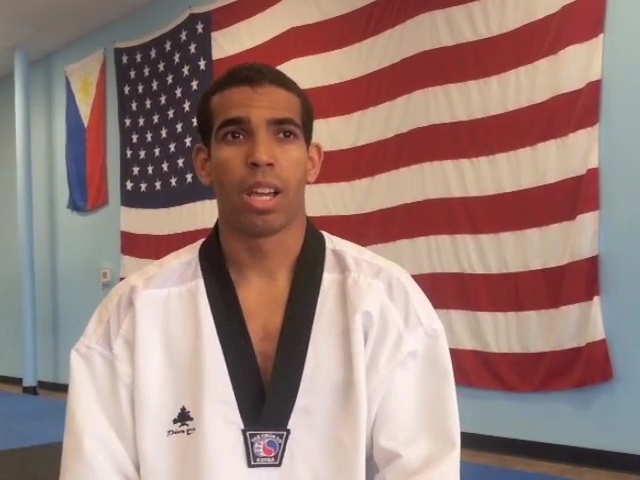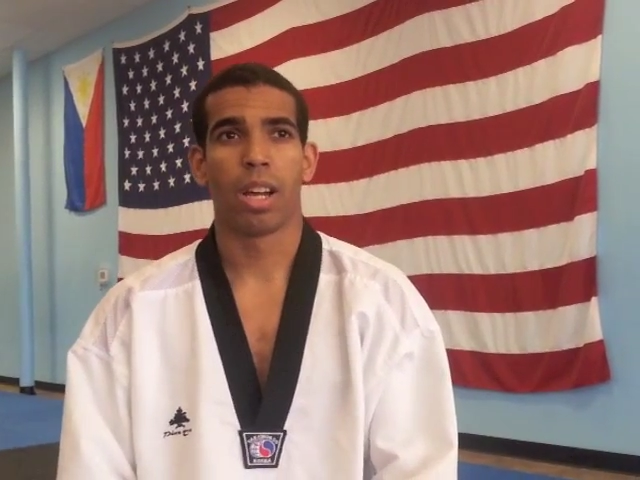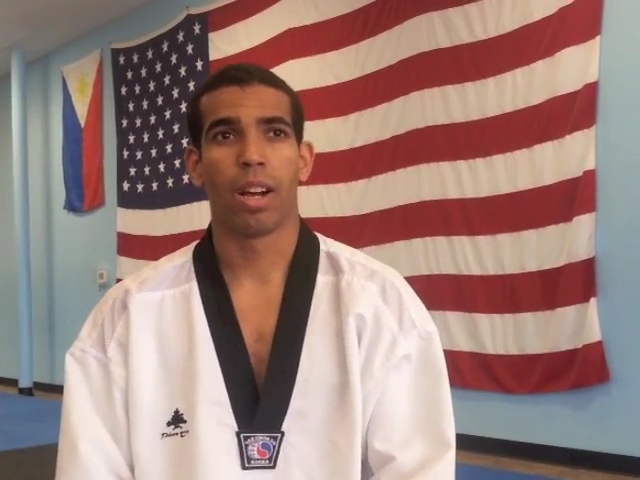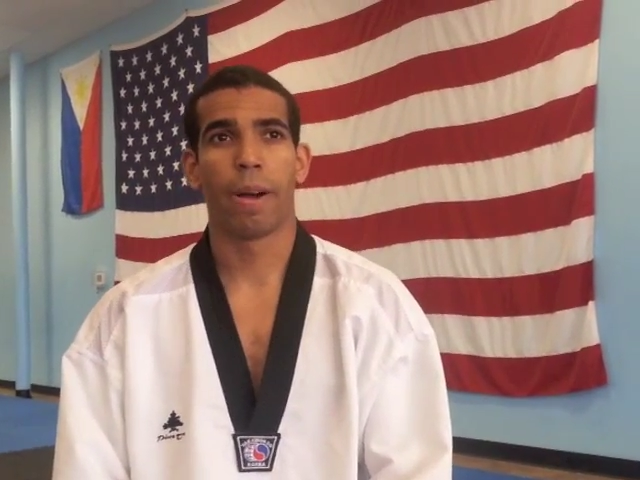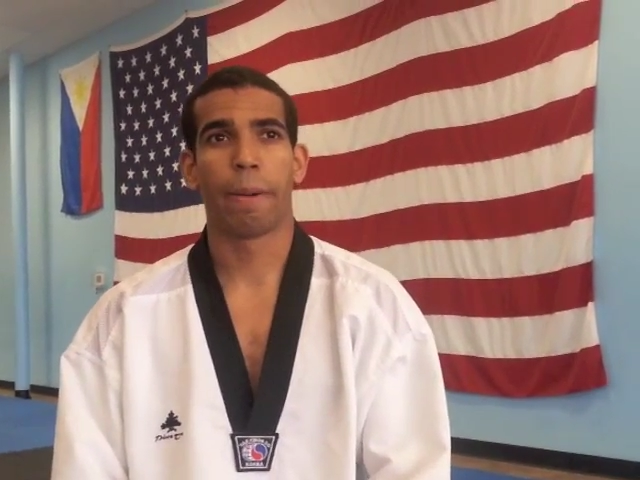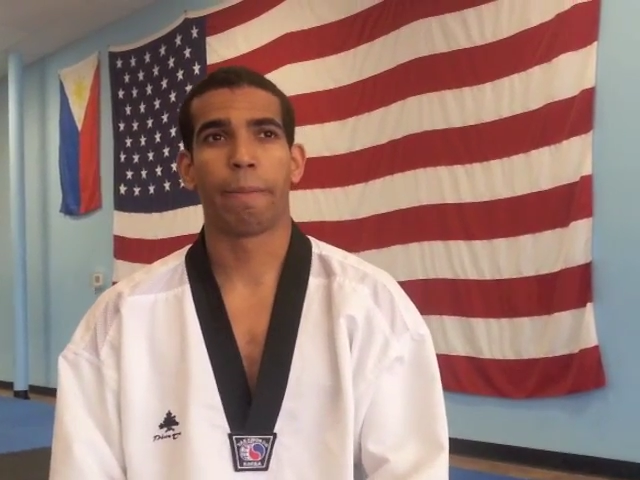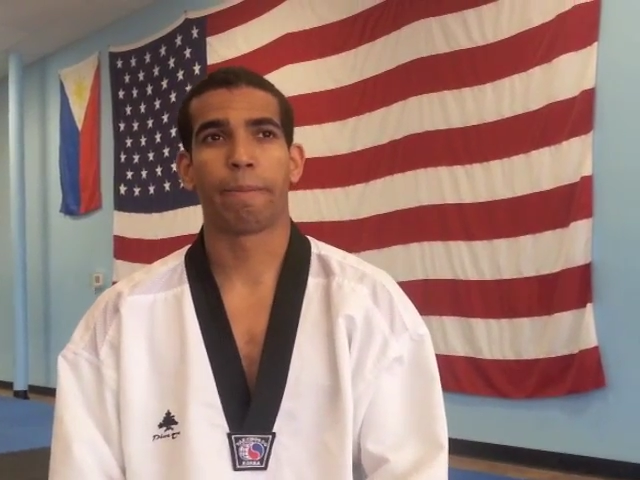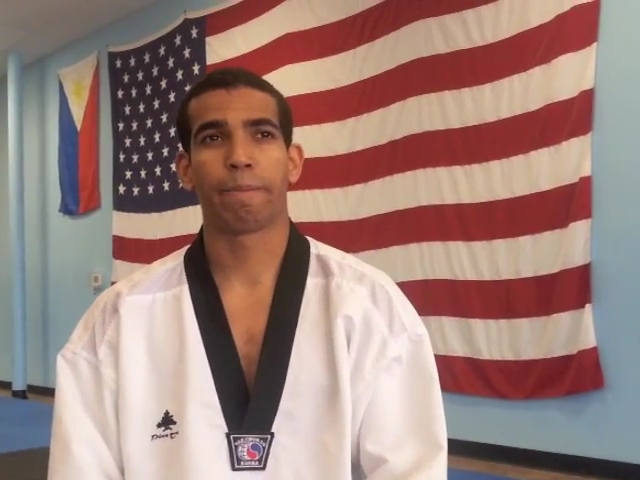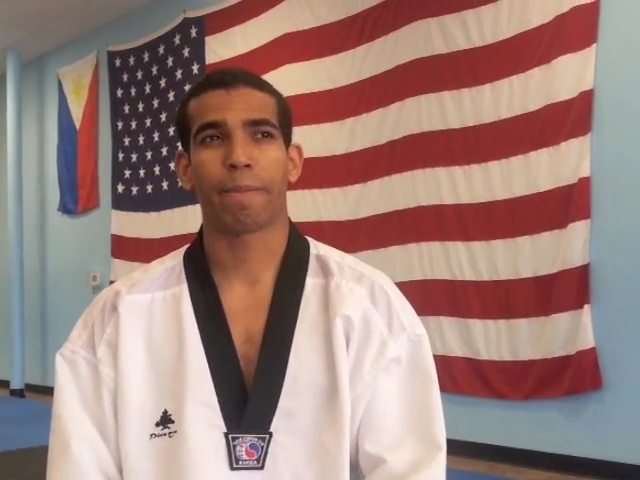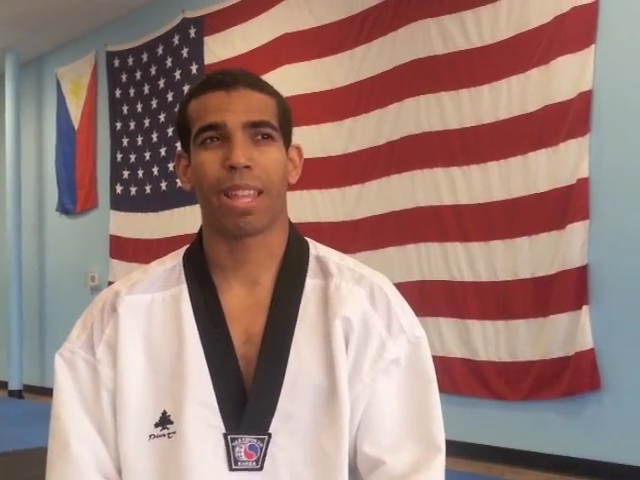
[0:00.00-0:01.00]

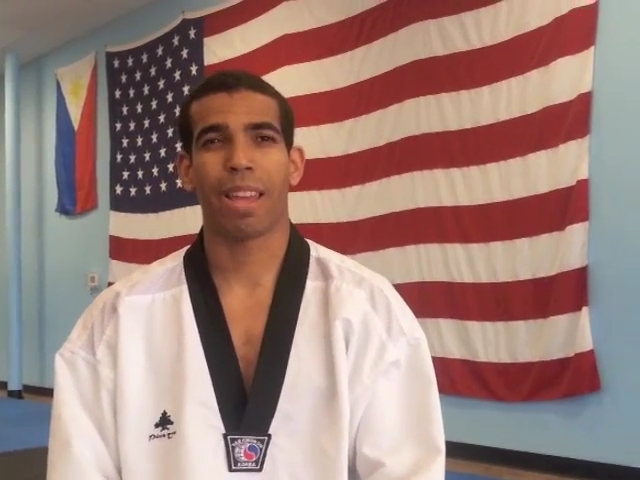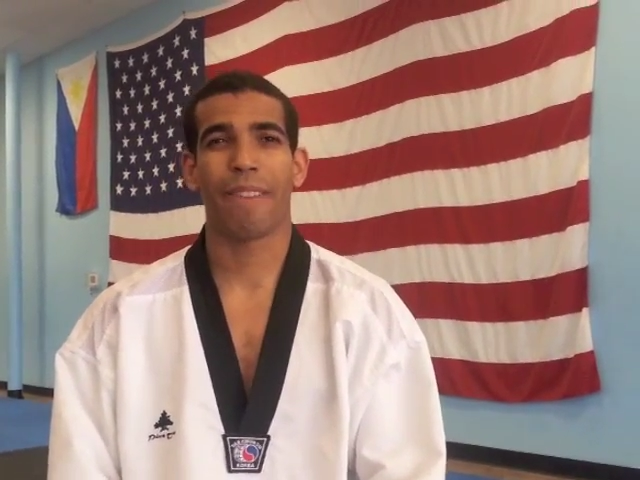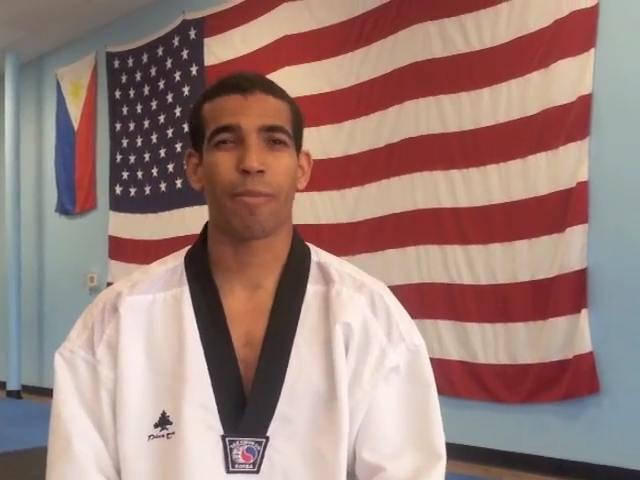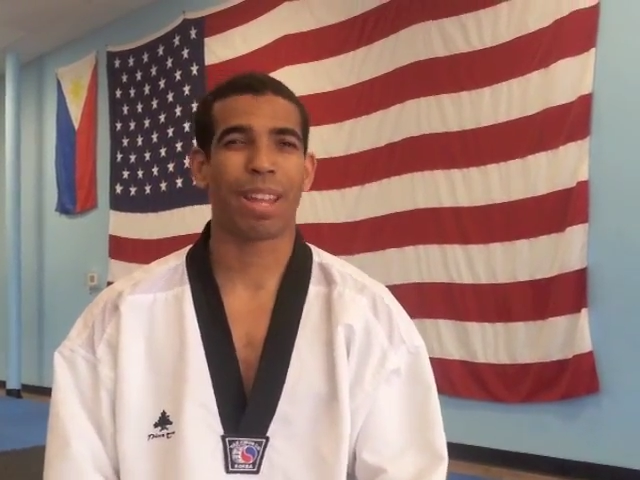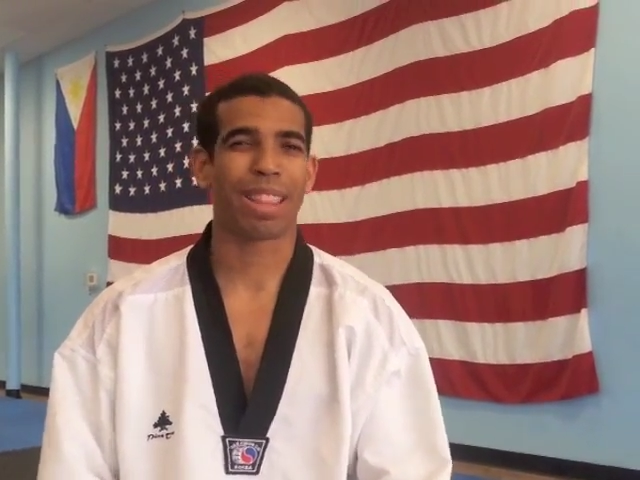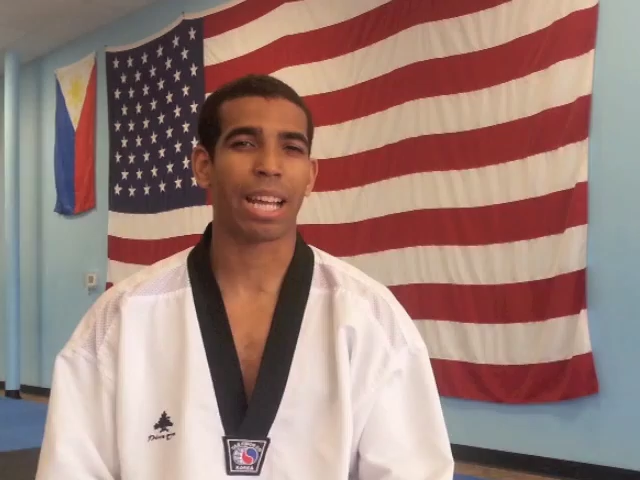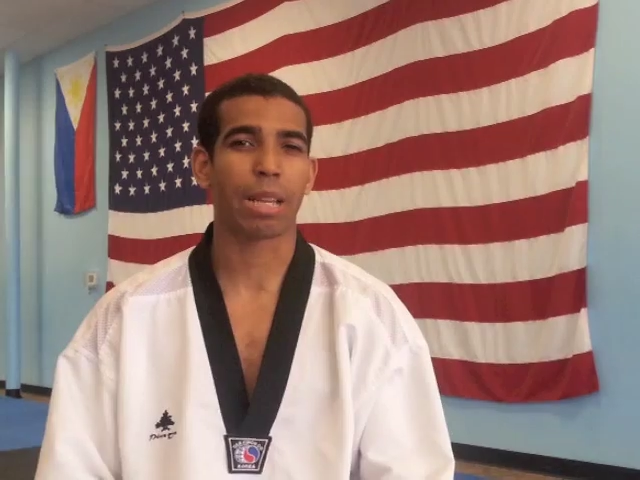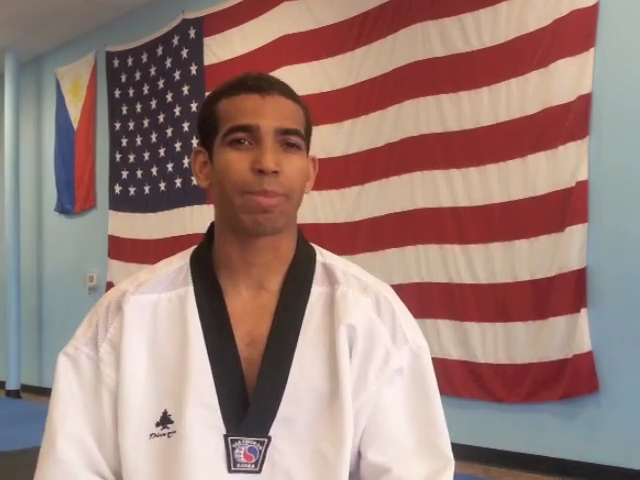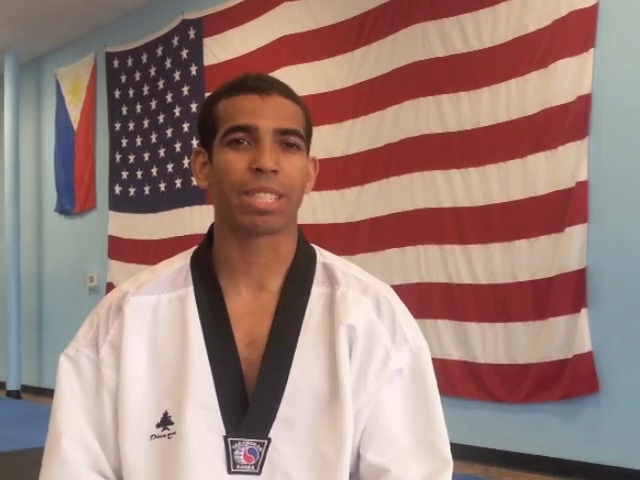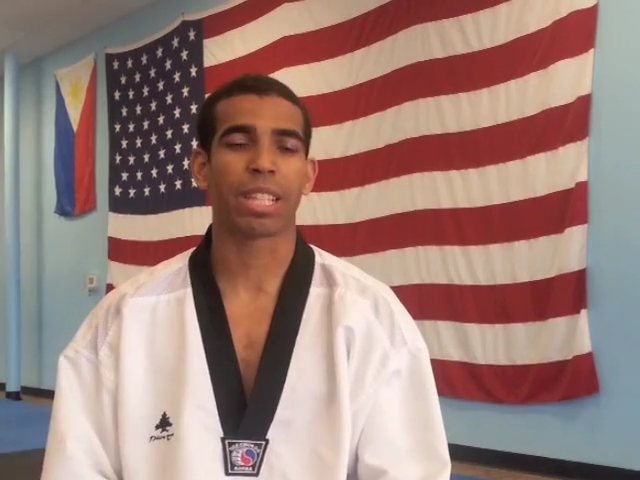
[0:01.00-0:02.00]
I have about
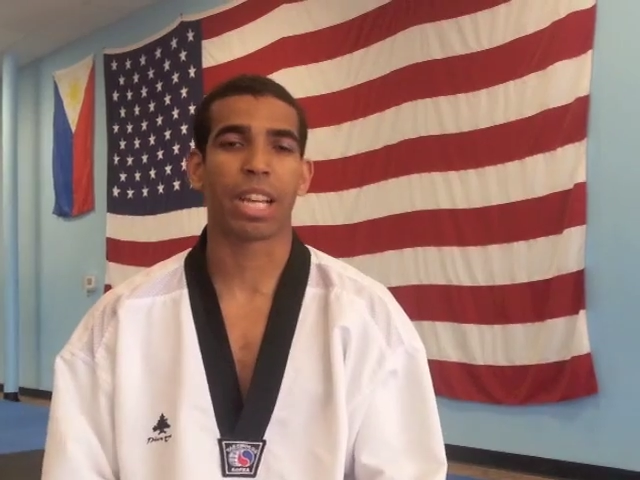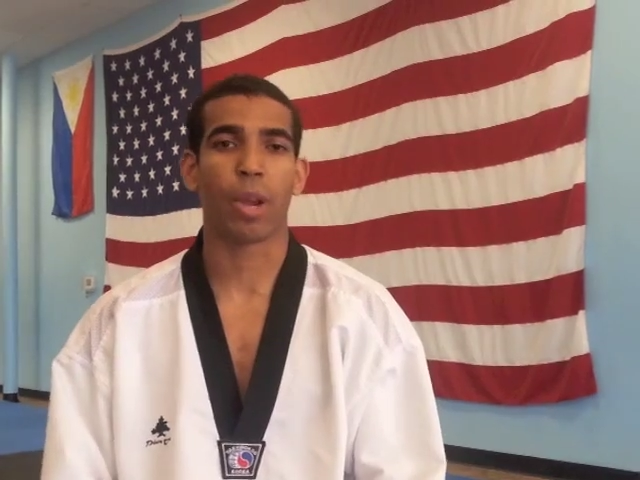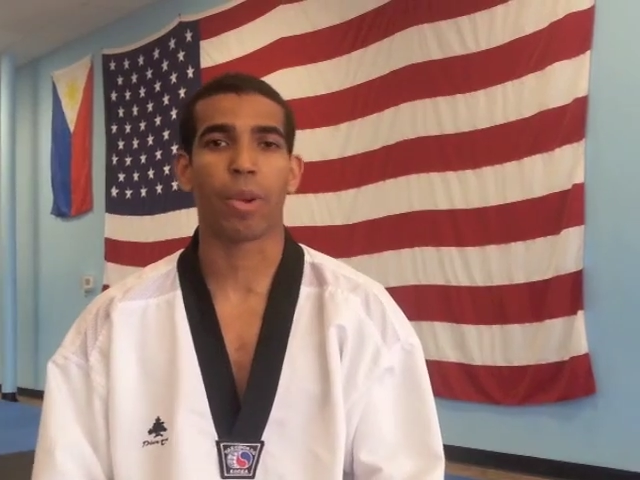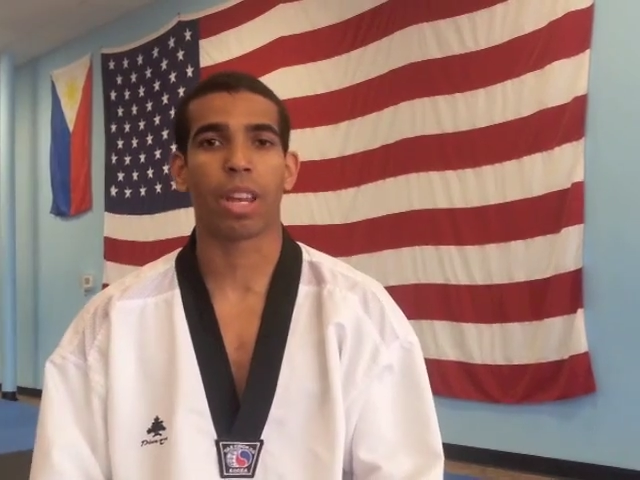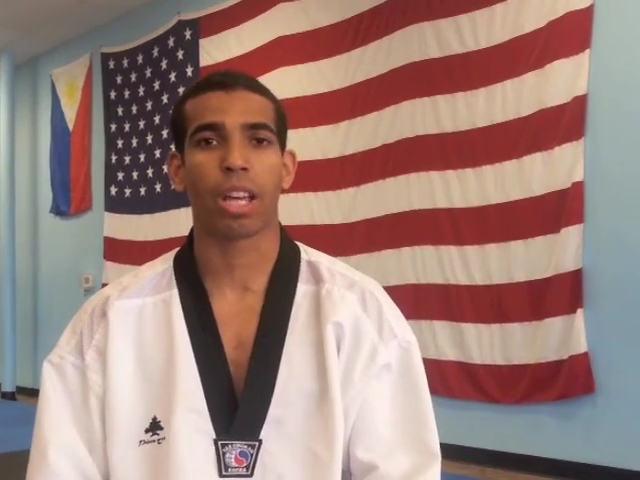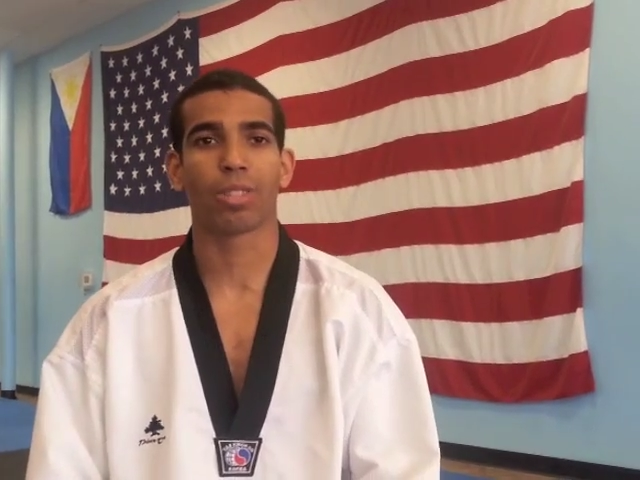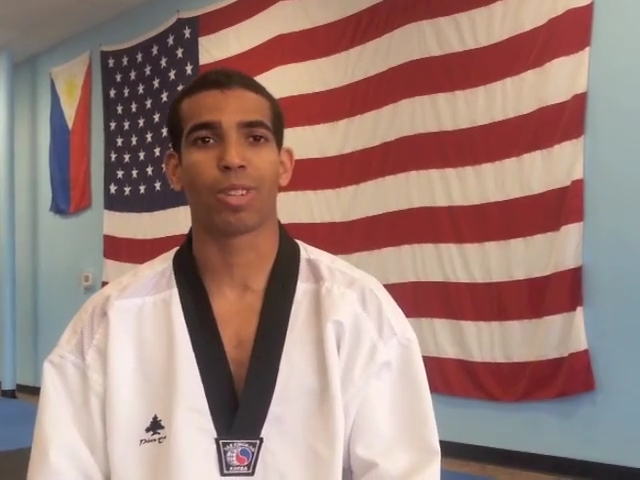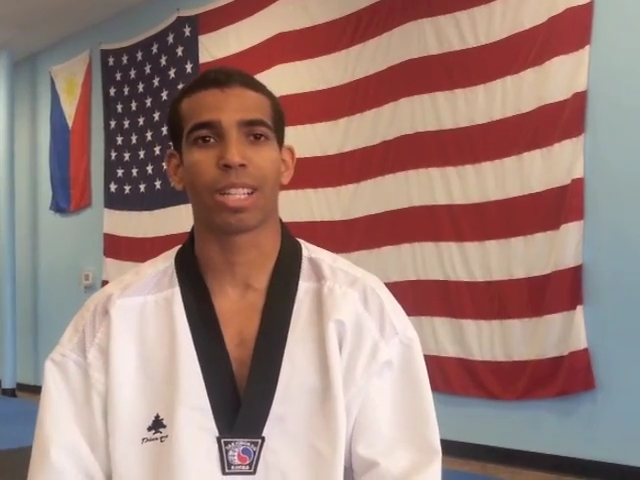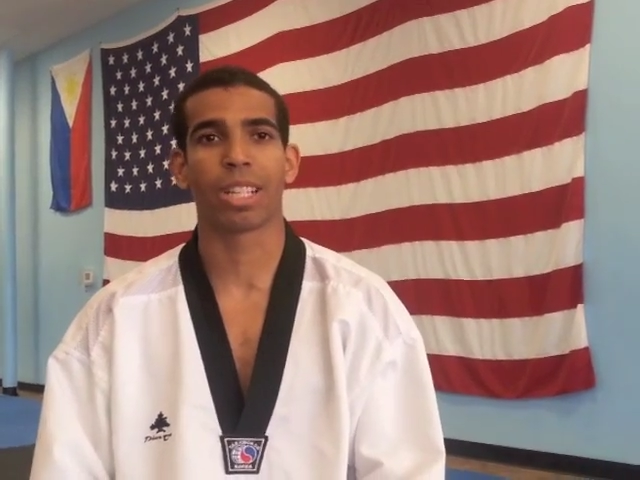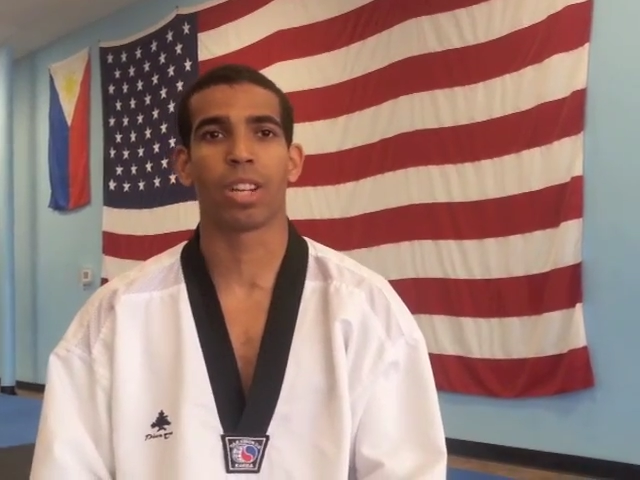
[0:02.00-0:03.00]
90% hearing loss
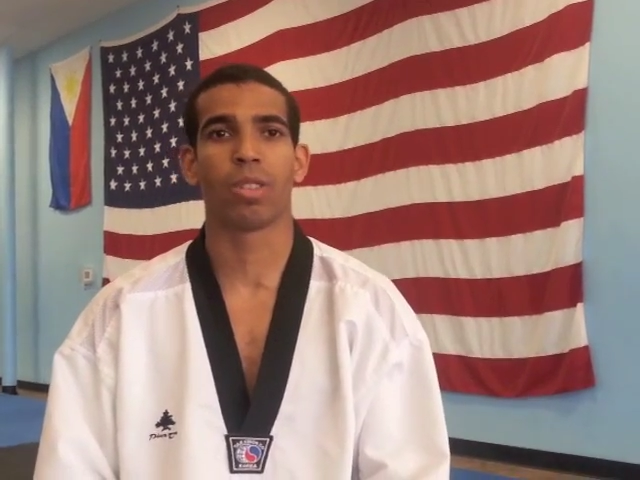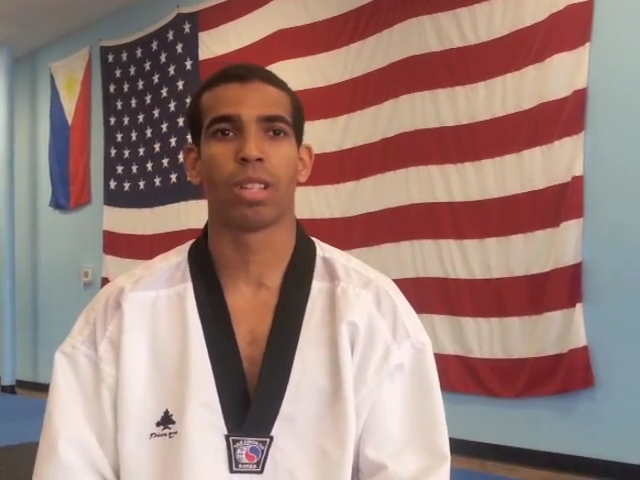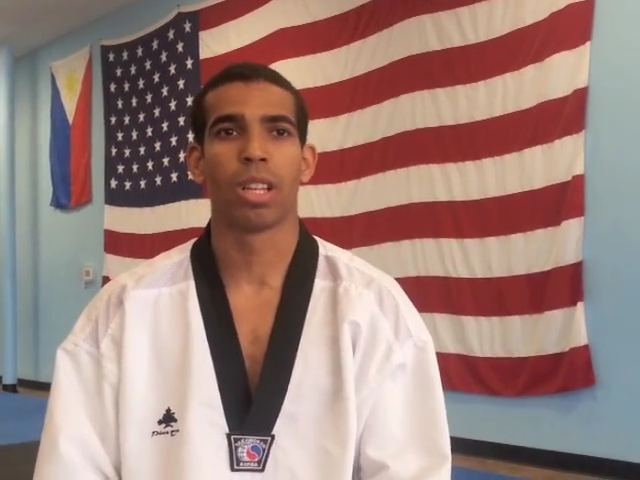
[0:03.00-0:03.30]
right now.